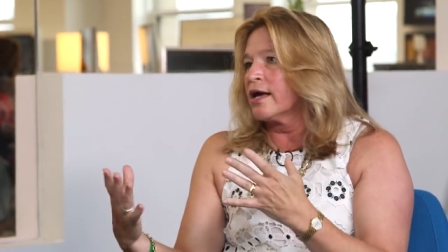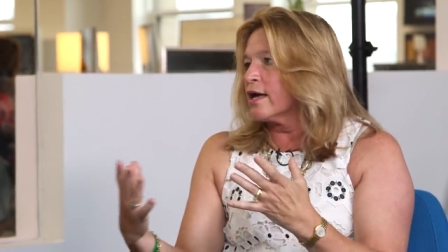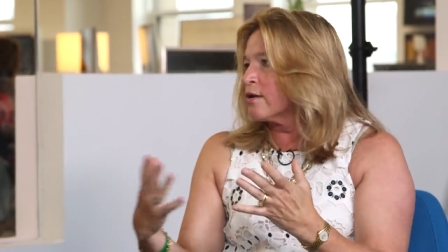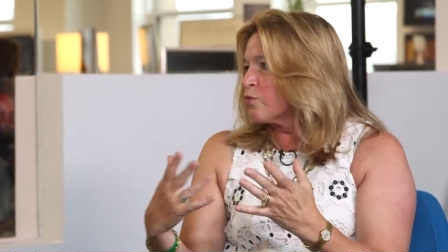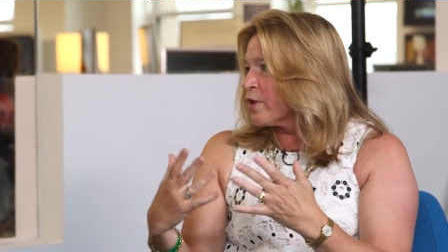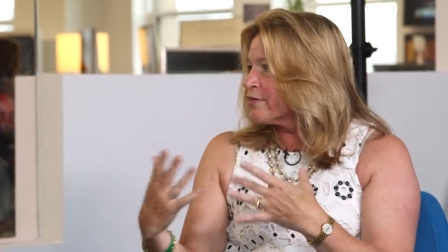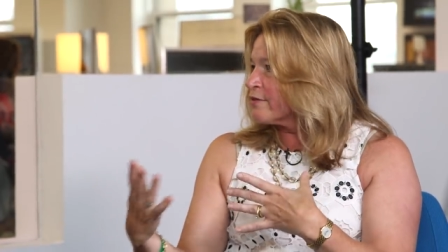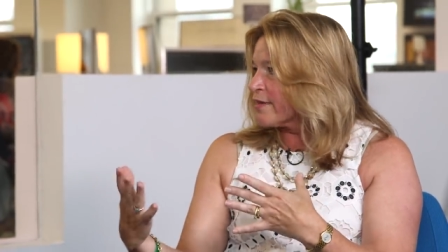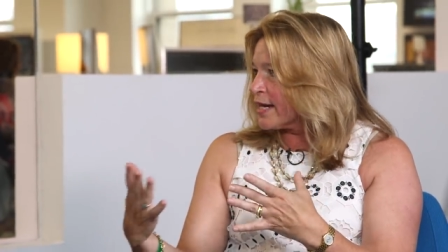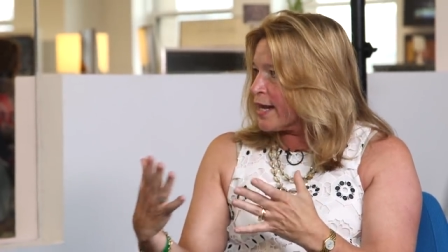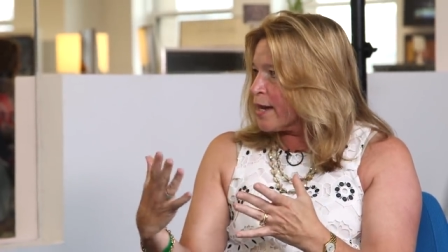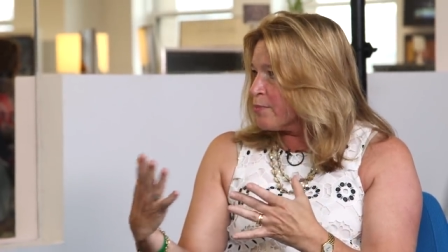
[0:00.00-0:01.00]
and whether
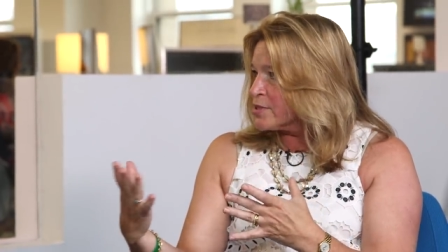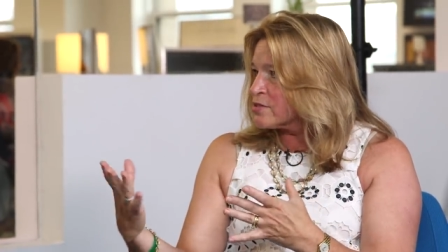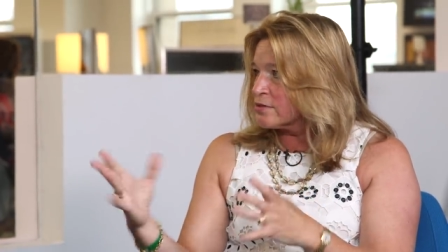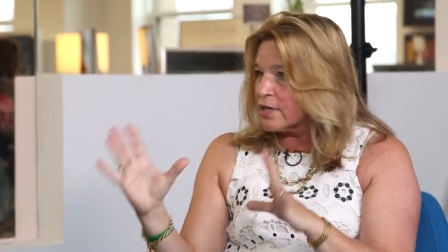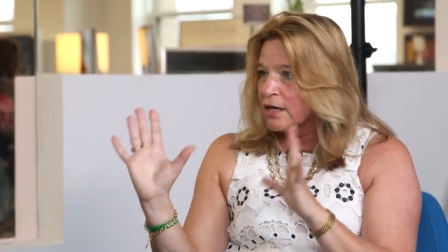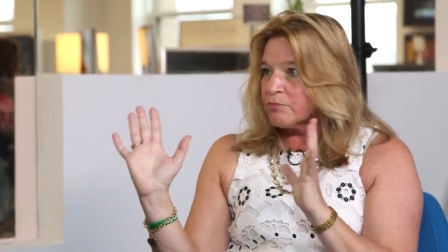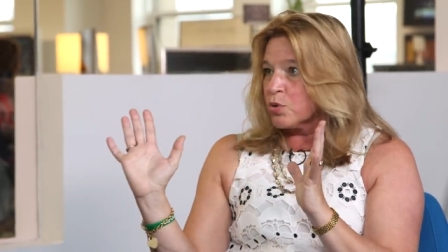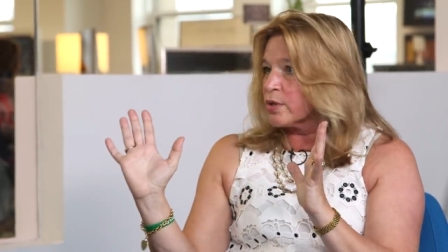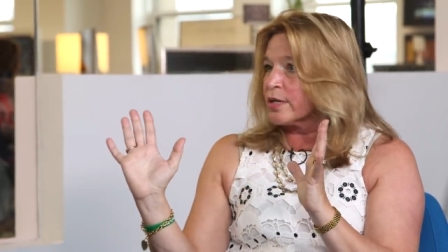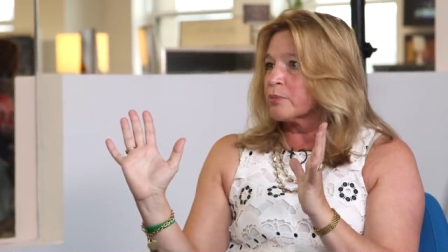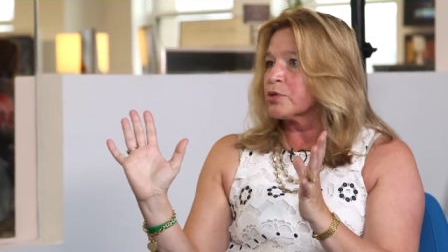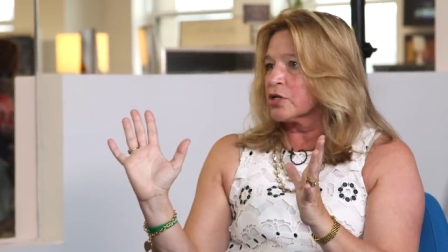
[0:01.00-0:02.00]
that happens or not,
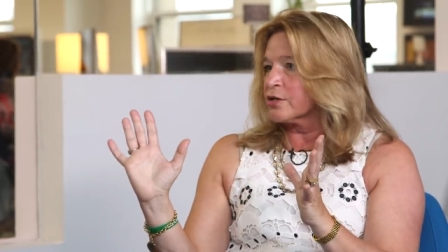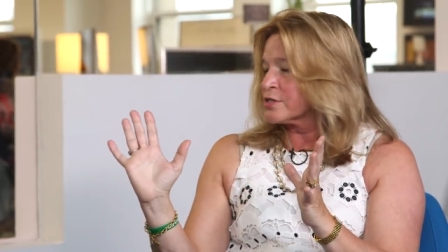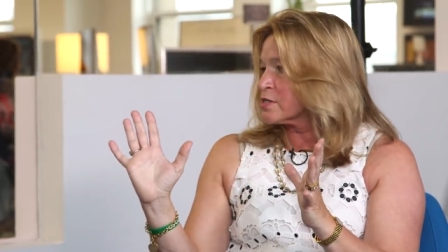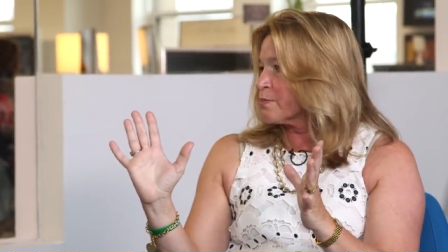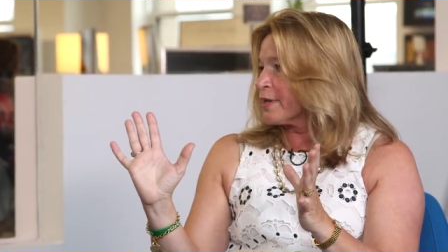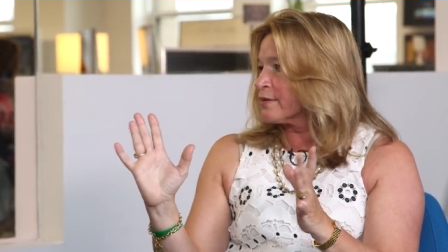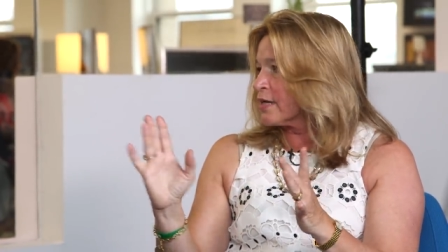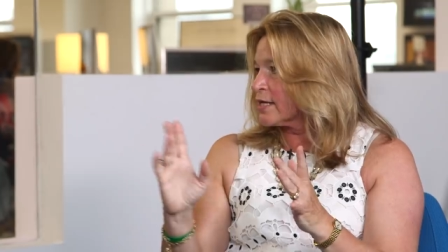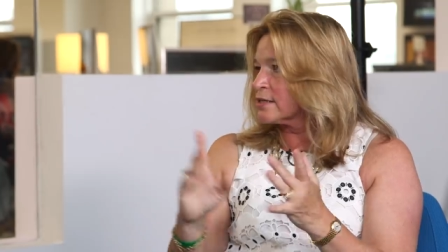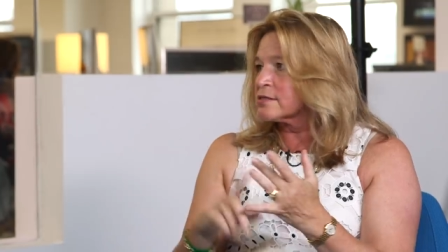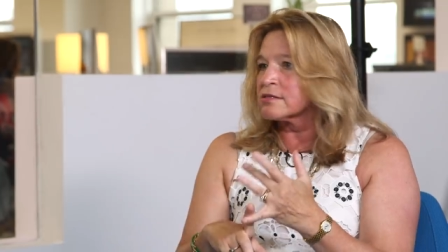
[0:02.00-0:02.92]
boy, I'm curious about that.